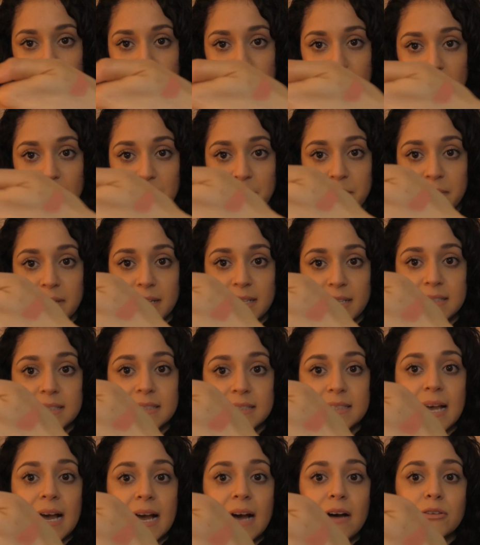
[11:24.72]
It
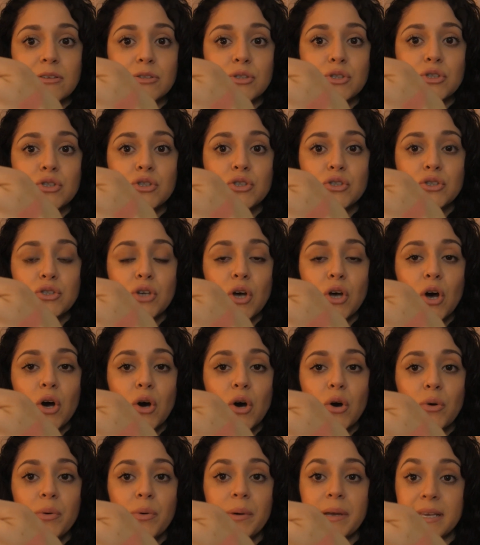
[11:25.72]
blends out
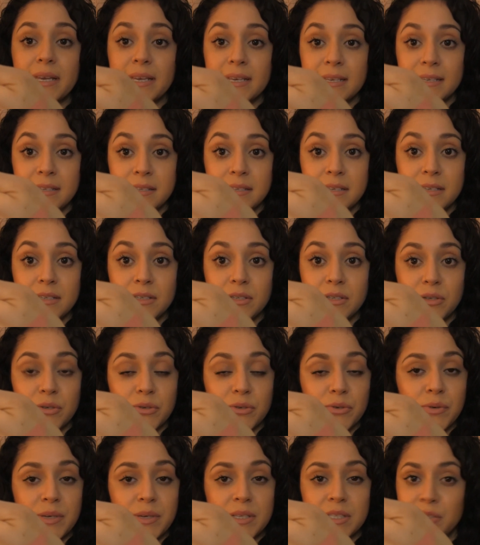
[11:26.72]
so easy
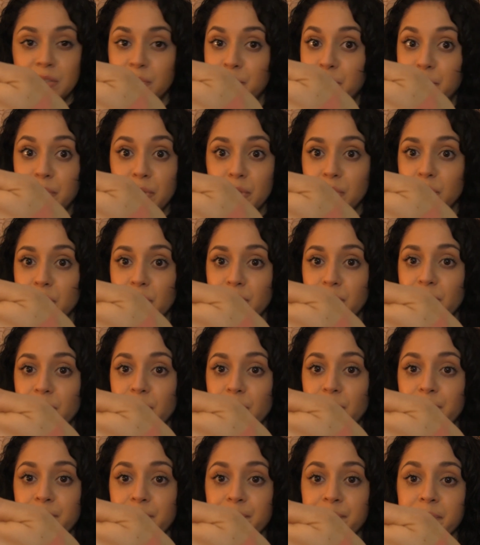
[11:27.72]
too. It's
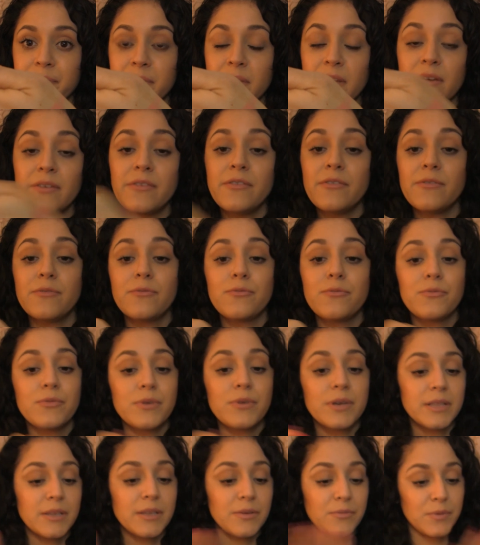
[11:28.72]
beautiful.
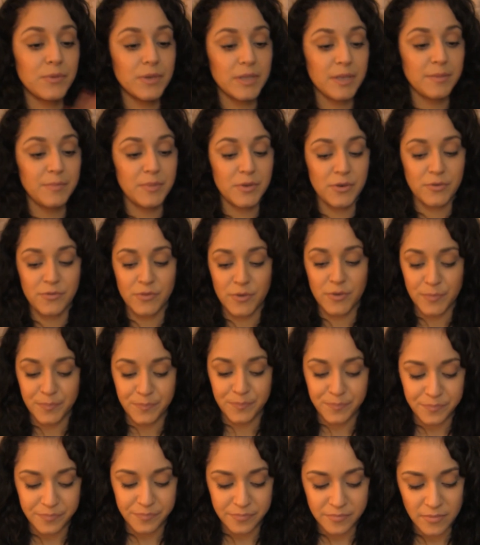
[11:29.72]
Really, really beautiful.
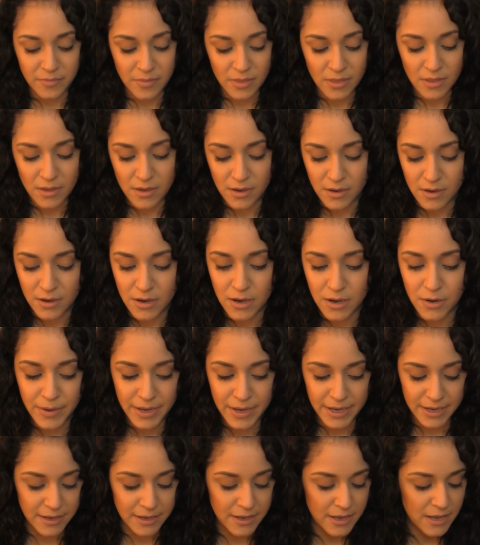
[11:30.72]

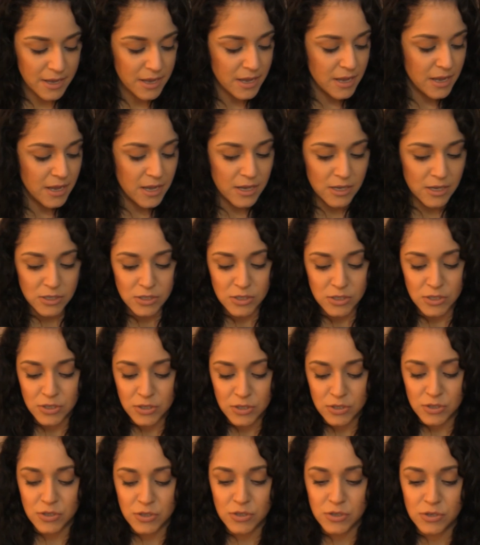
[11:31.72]
Okay.
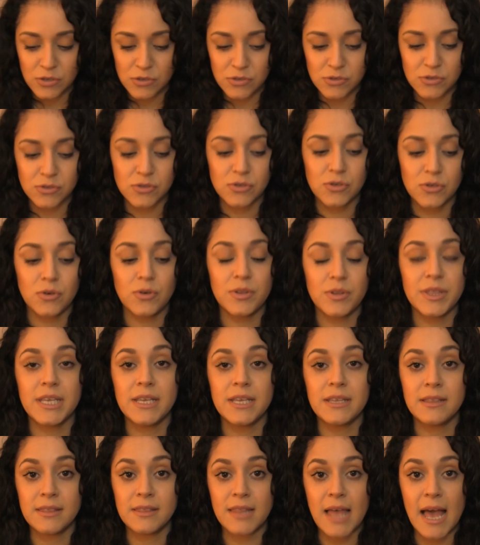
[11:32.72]
So
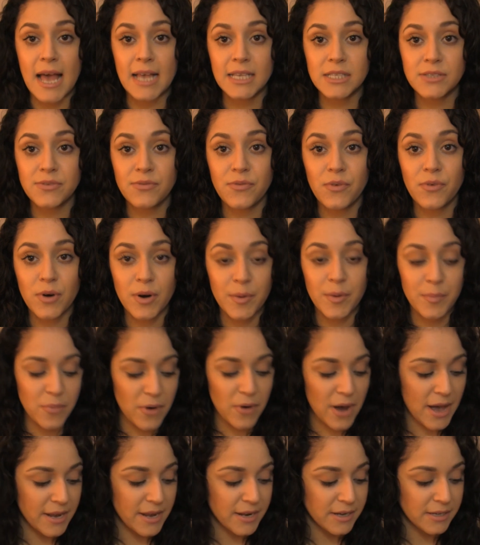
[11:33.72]
the last 4
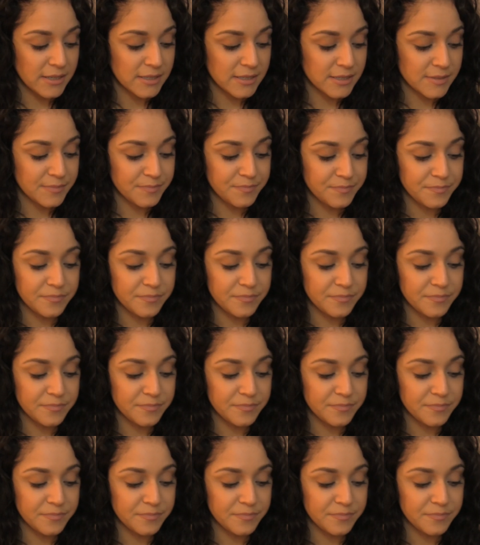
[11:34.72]
products